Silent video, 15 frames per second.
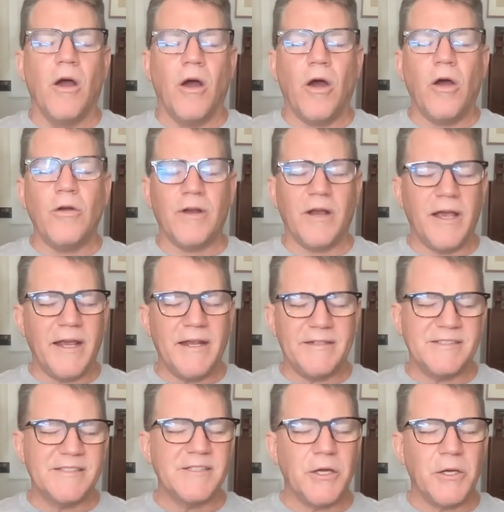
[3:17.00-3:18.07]
All
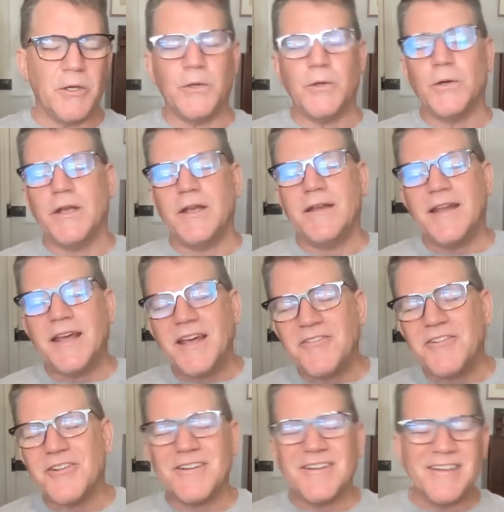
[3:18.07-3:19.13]
right, so
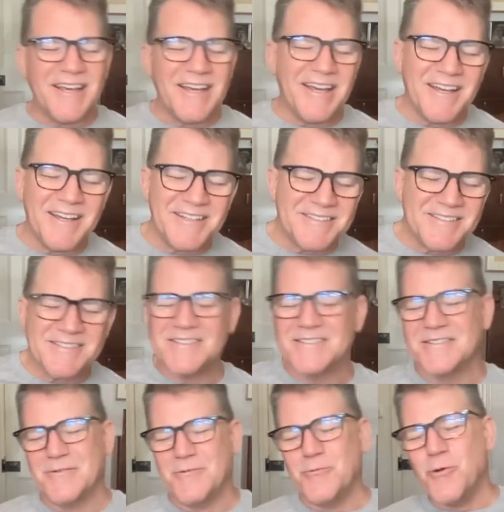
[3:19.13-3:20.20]

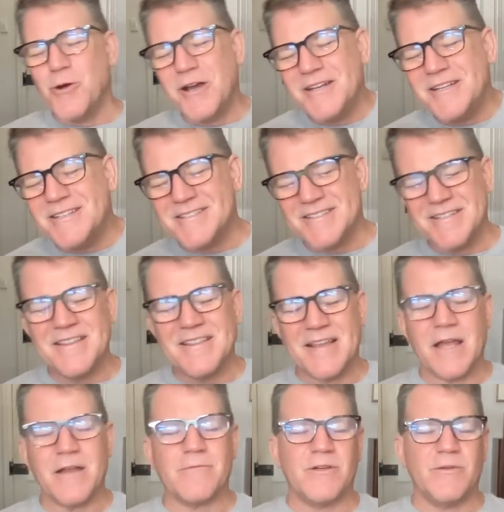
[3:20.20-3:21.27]
nevertheless, what is in
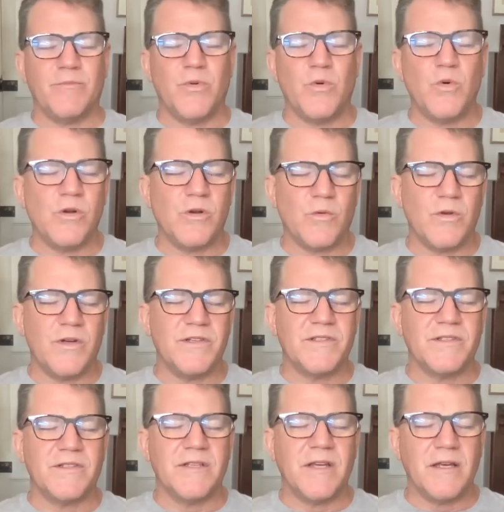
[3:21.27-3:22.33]
that report? What
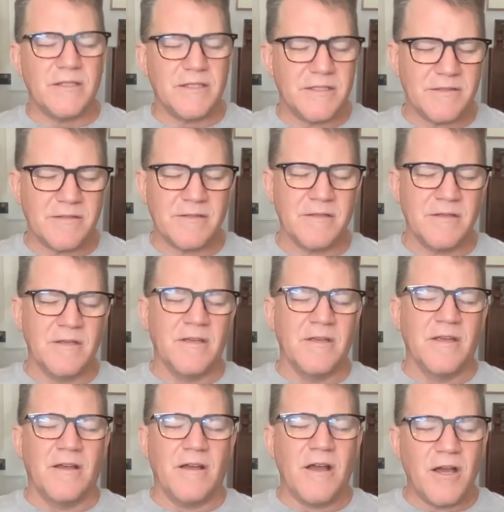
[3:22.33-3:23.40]
does it tell us?
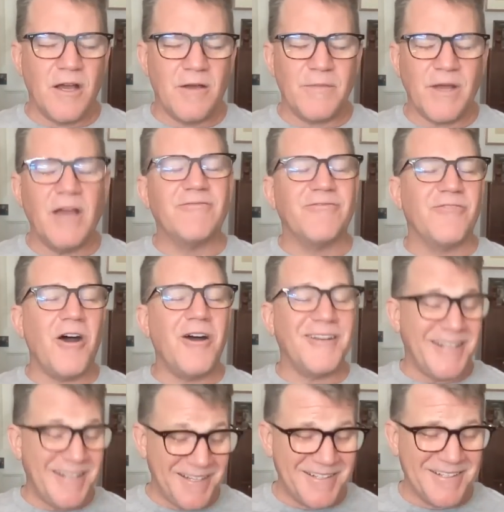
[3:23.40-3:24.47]
And
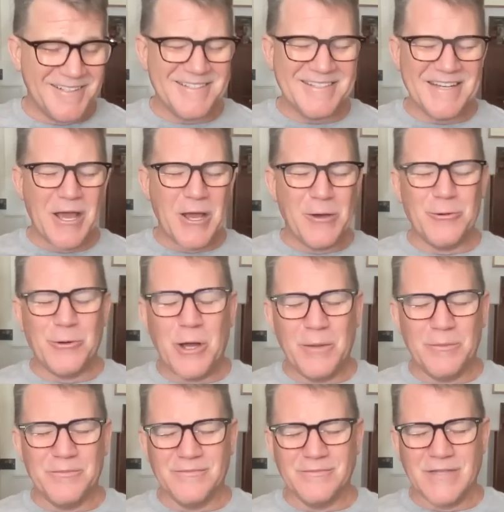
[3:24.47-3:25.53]
Fani is
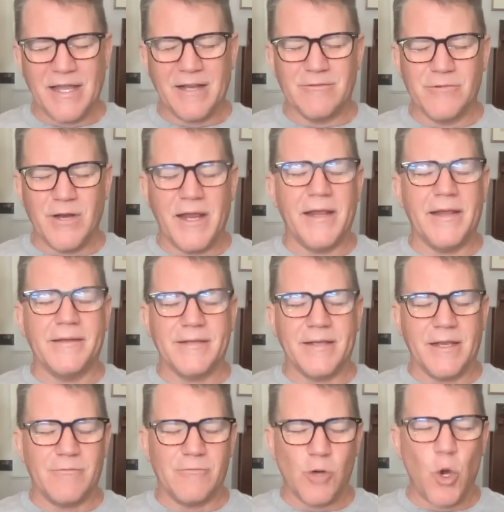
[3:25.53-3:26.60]
now like
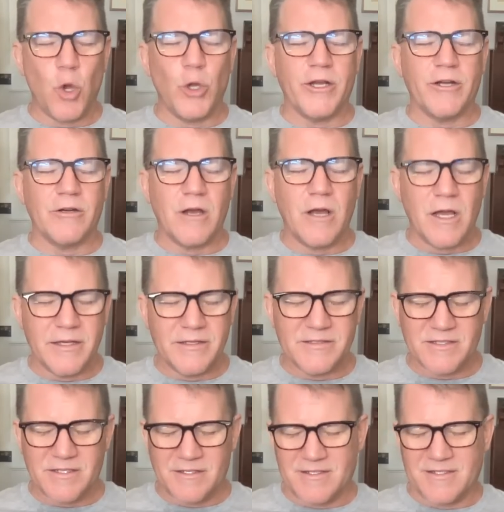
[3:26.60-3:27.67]
raising and rolling her
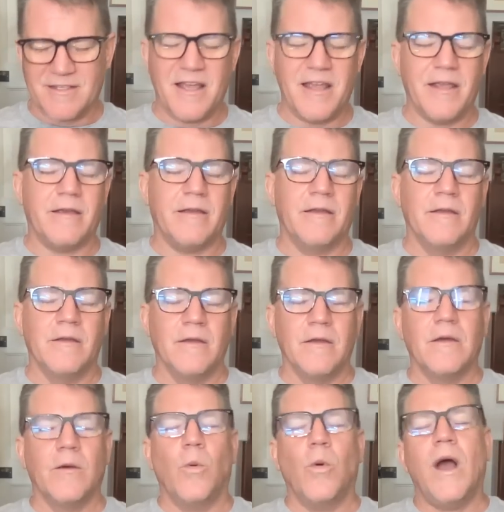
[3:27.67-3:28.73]
eyes and is like,
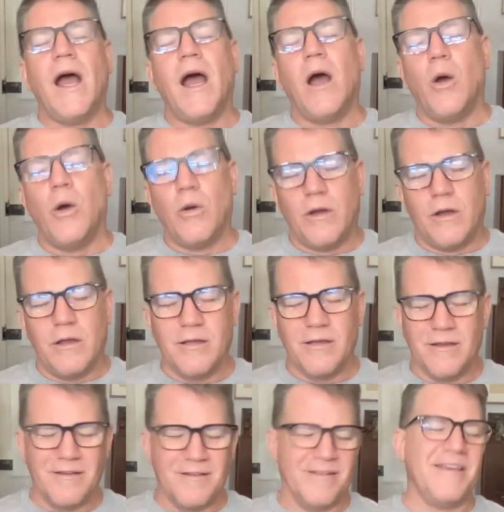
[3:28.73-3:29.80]
wow,
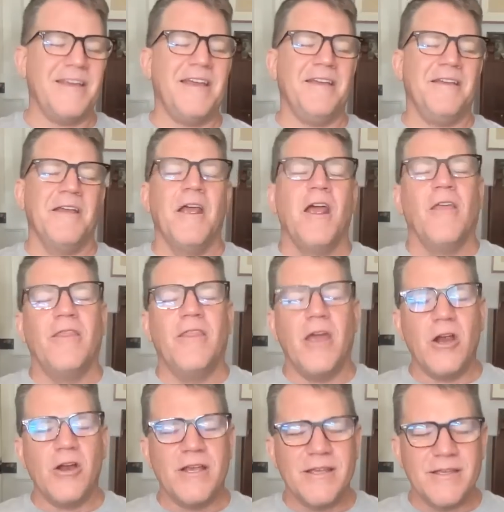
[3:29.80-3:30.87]
okay,
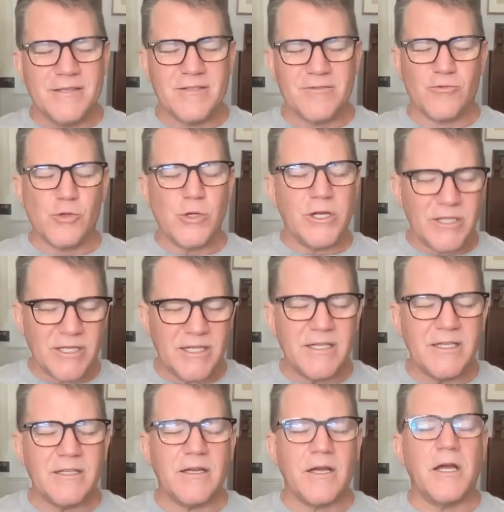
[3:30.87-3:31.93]
there is
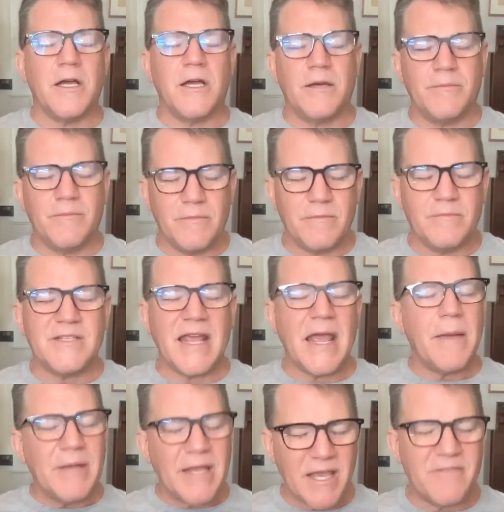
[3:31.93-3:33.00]
really
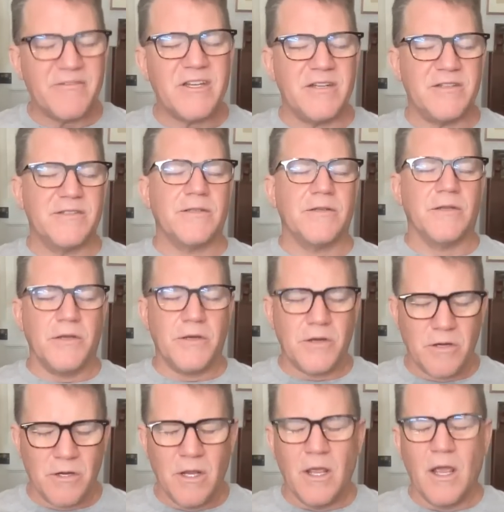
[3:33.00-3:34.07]
damning evidence in
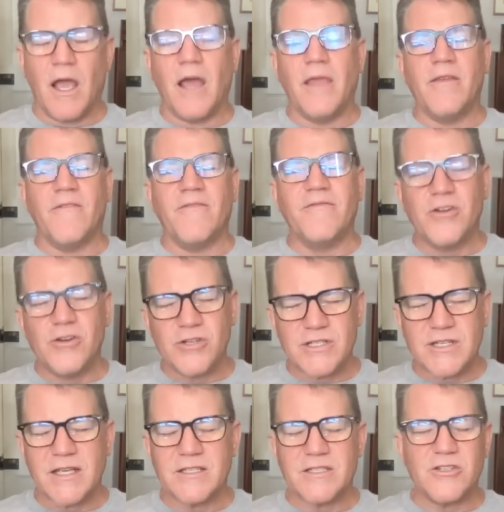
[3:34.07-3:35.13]
here. And the
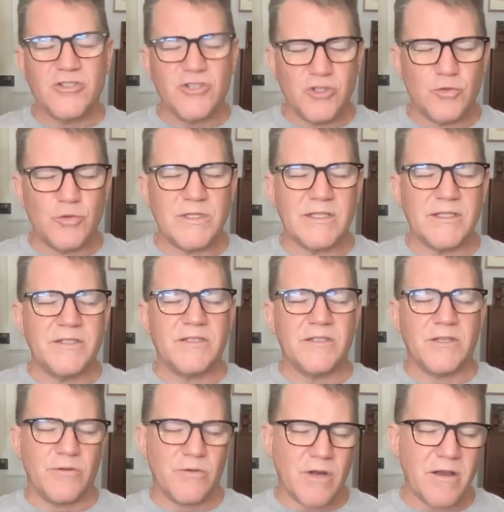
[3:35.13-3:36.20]
first has to do with
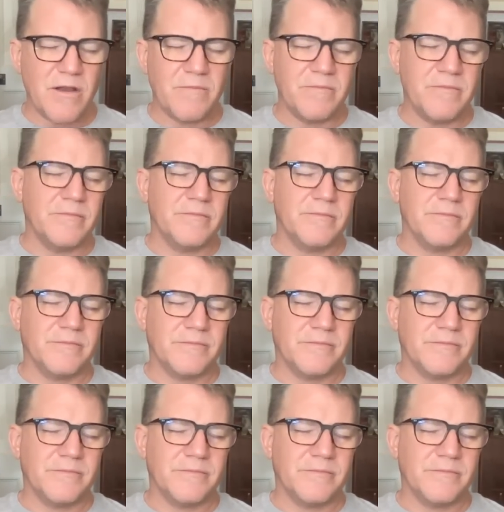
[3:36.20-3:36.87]
Lindsey Graham.